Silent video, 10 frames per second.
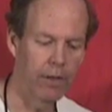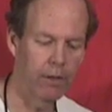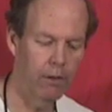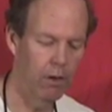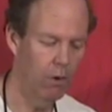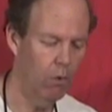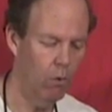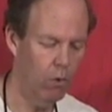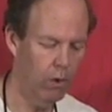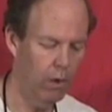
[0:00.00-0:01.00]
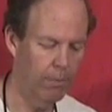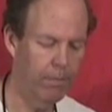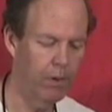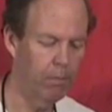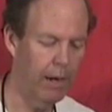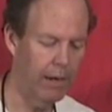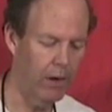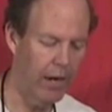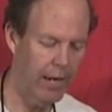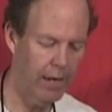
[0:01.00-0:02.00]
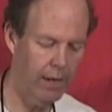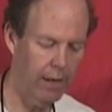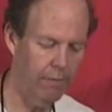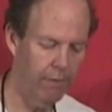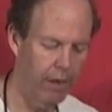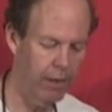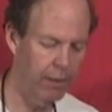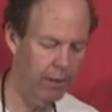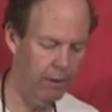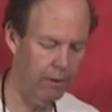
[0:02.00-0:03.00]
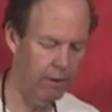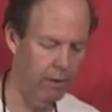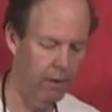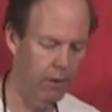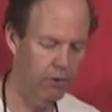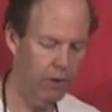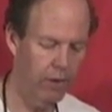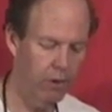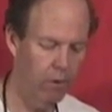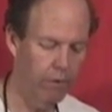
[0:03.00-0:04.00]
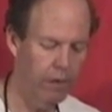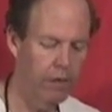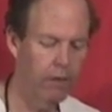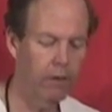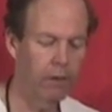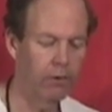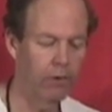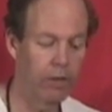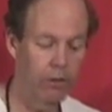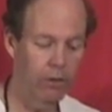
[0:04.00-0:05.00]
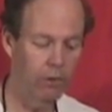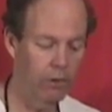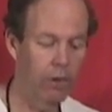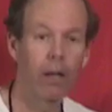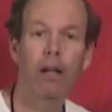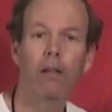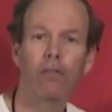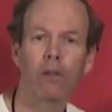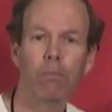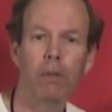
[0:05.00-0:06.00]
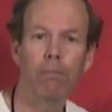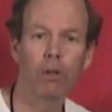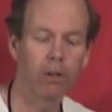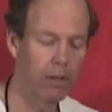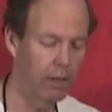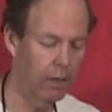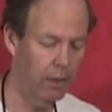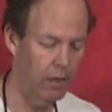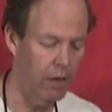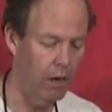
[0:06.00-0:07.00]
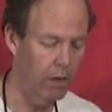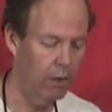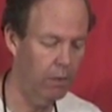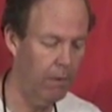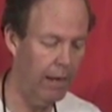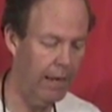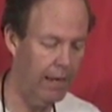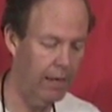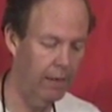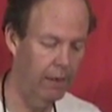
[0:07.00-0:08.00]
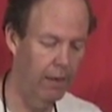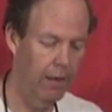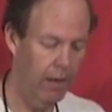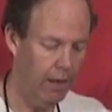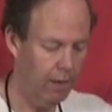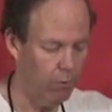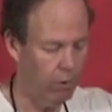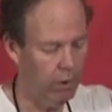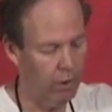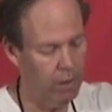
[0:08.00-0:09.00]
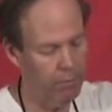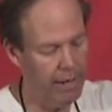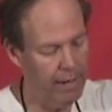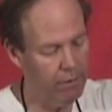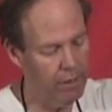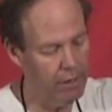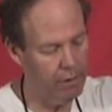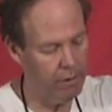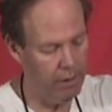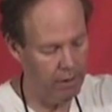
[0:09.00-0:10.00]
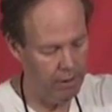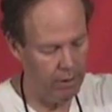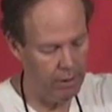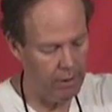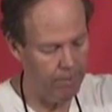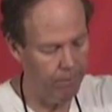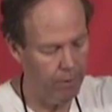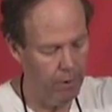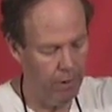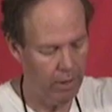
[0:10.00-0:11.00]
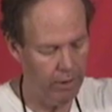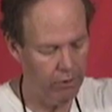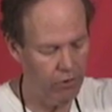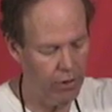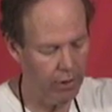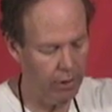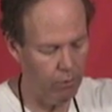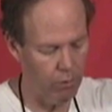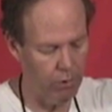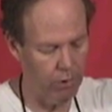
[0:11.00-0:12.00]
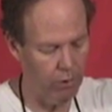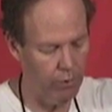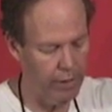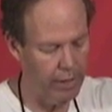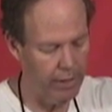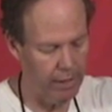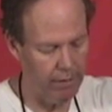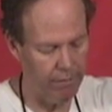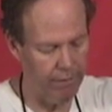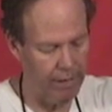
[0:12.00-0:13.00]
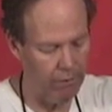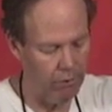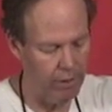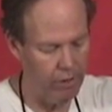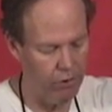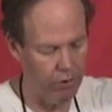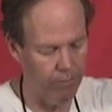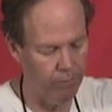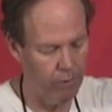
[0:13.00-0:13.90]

end or up here by your hand. I find that starting over here is easiest. Simply put the yarn under my hand, and we're going to come down here on the stick, and we're going to create a foundation